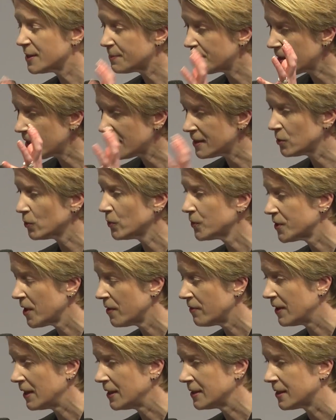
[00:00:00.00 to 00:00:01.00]
But there's also
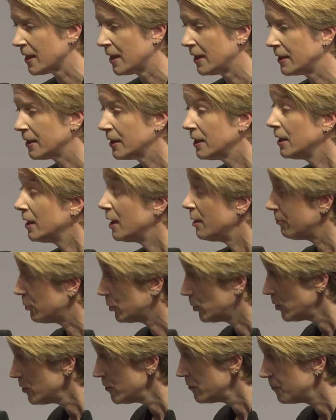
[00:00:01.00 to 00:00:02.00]
things like
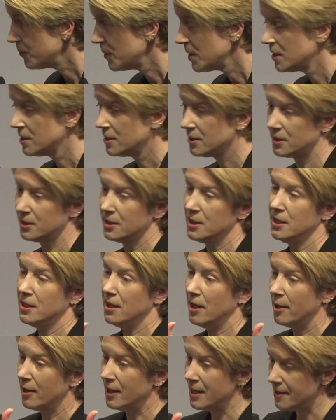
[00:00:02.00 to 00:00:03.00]
improvement,
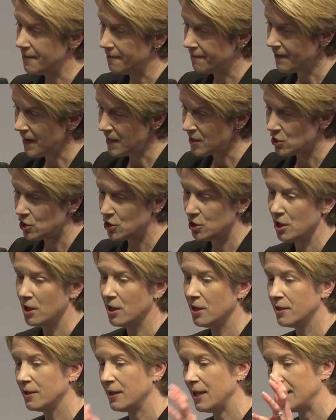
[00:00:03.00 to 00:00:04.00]

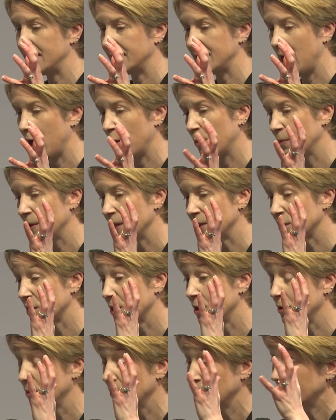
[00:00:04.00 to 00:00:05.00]
innovation, it's how we
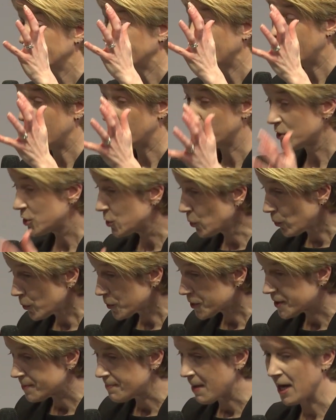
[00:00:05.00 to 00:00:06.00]
do
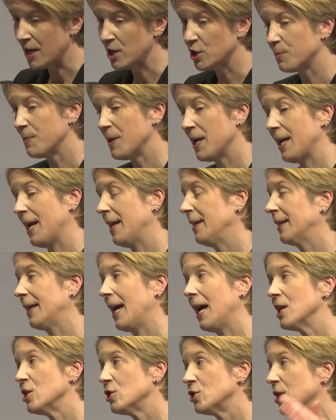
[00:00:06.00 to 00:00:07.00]
resource management and
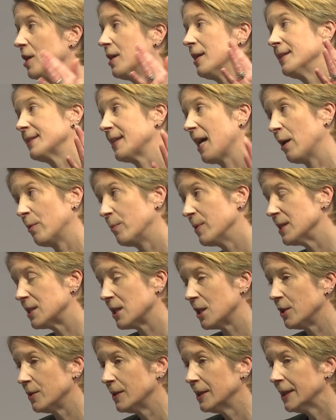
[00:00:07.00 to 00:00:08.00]
allocation, it's how we
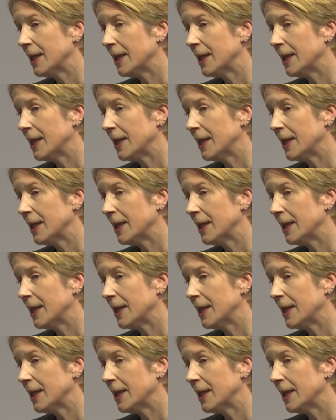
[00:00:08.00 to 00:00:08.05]
do